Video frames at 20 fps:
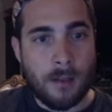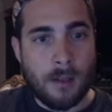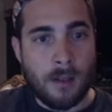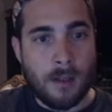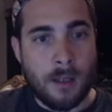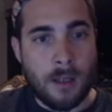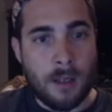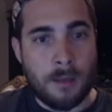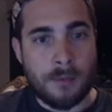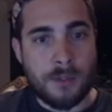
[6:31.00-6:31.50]

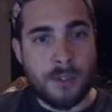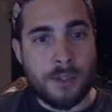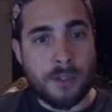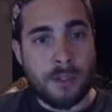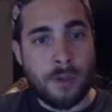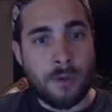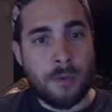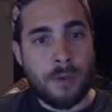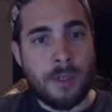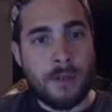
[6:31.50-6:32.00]
So there's
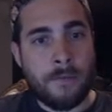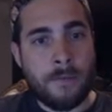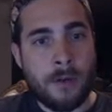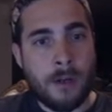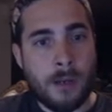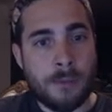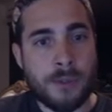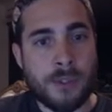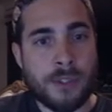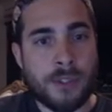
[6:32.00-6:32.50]
3 different
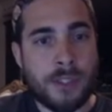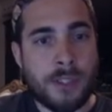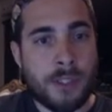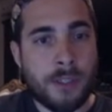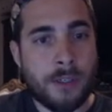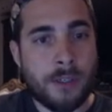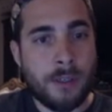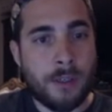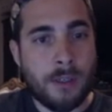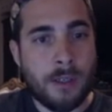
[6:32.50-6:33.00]
options
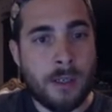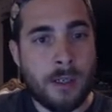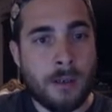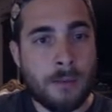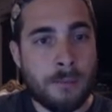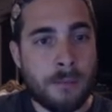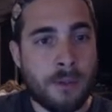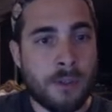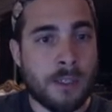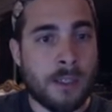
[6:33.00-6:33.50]
here.
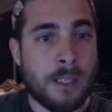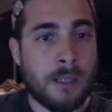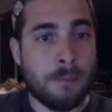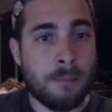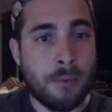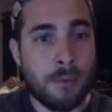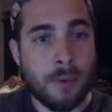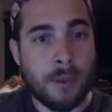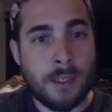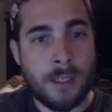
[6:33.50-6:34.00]
You can
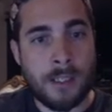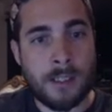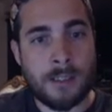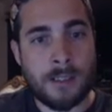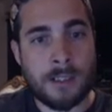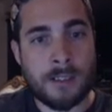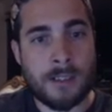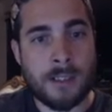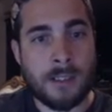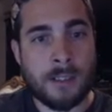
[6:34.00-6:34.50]
import
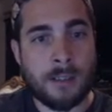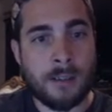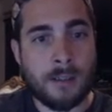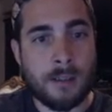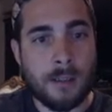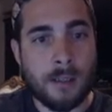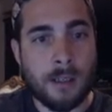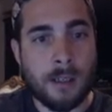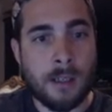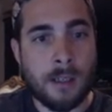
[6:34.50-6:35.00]
existing
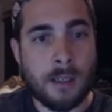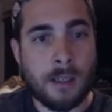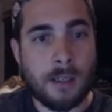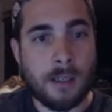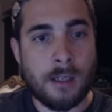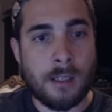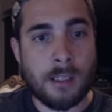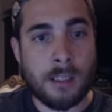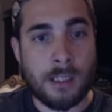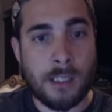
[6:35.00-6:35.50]

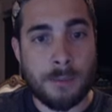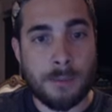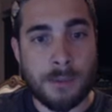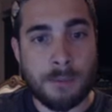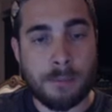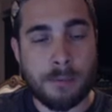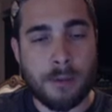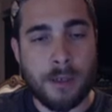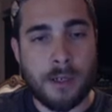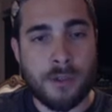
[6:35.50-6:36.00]
Eclipse
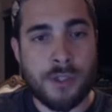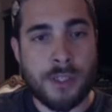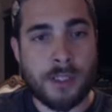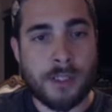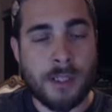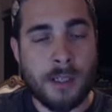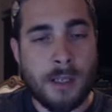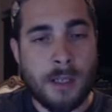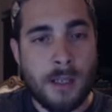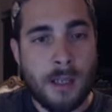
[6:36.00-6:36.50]
project,
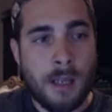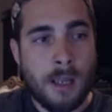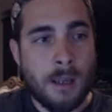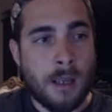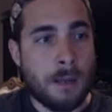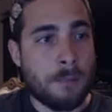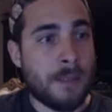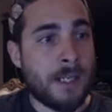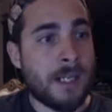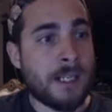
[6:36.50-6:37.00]

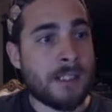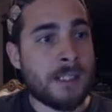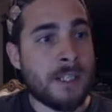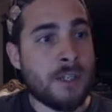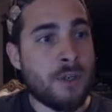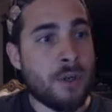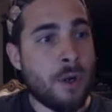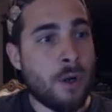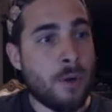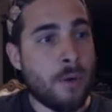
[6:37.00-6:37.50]
and because I
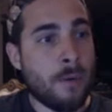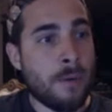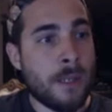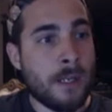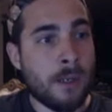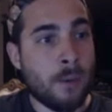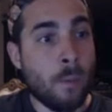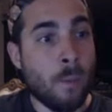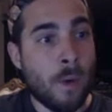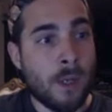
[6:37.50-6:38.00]
know that
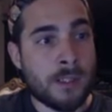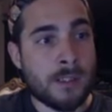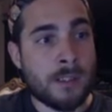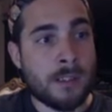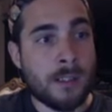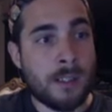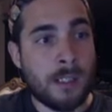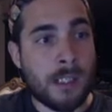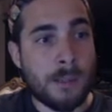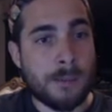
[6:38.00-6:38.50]
it was an
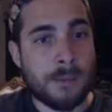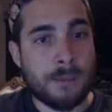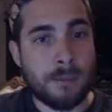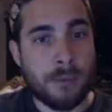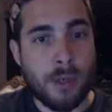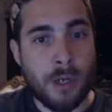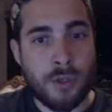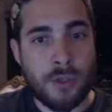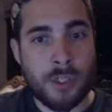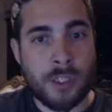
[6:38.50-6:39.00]
Eclipse
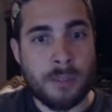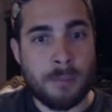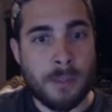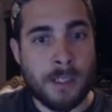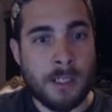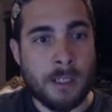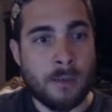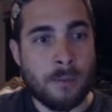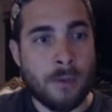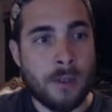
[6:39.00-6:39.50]
project to
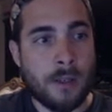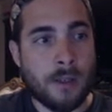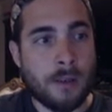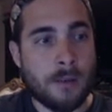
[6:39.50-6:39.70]
begin with,